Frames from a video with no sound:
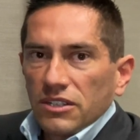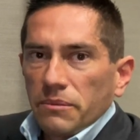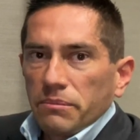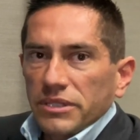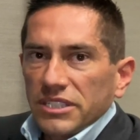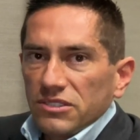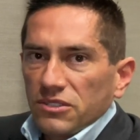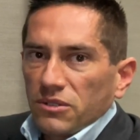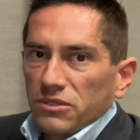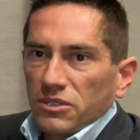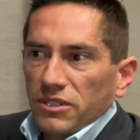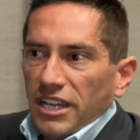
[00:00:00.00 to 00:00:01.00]
Please don't
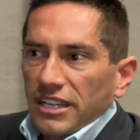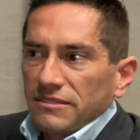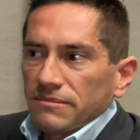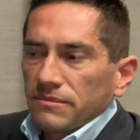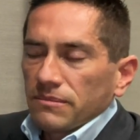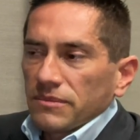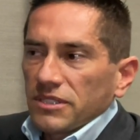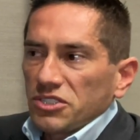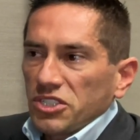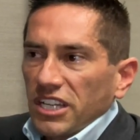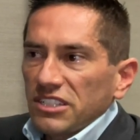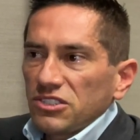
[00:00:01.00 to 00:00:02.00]
do that. The
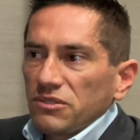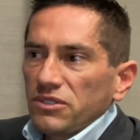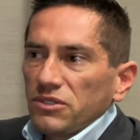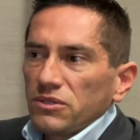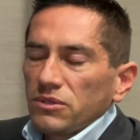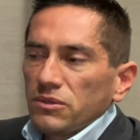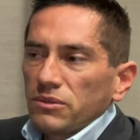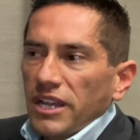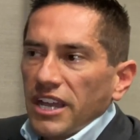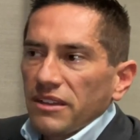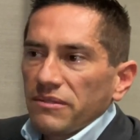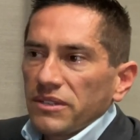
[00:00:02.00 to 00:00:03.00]
chance of you
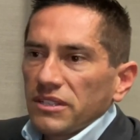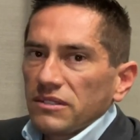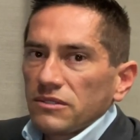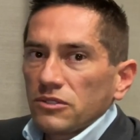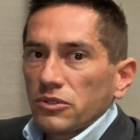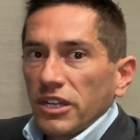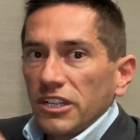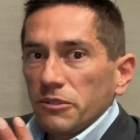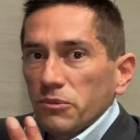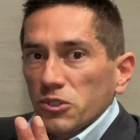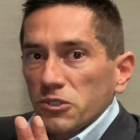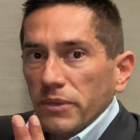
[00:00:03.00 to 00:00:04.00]
creating
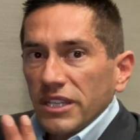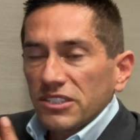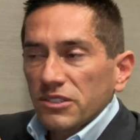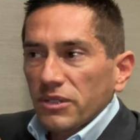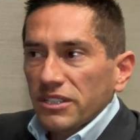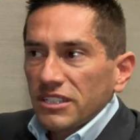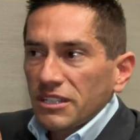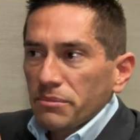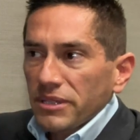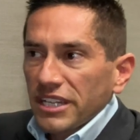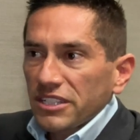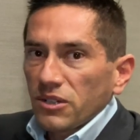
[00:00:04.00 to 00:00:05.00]
more space around the
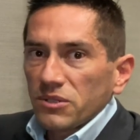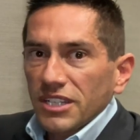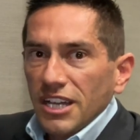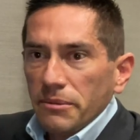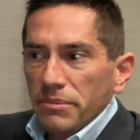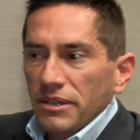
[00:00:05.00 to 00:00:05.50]
implant goes up.